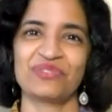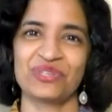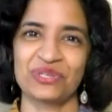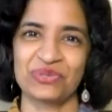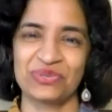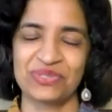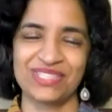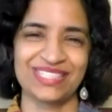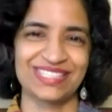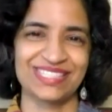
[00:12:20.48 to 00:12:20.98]

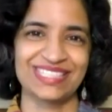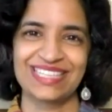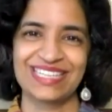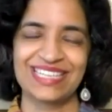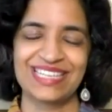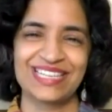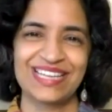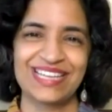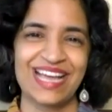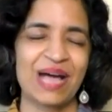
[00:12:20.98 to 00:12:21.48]
views
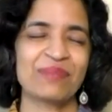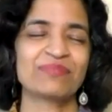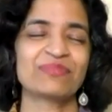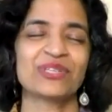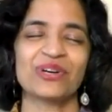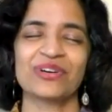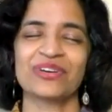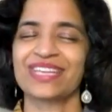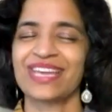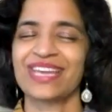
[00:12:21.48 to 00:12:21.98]
i'm
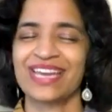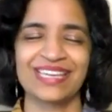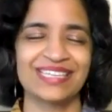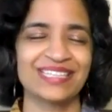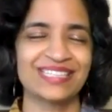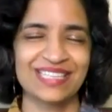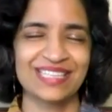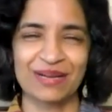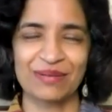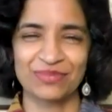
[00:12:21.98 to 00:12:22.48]
sorry i
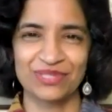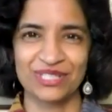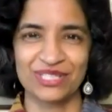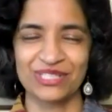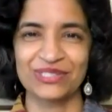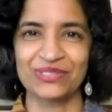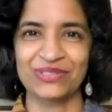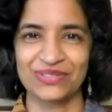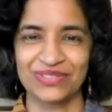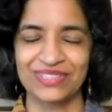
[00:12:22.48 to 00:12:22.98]
interrupted
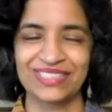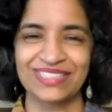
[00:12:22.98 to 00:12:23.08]
you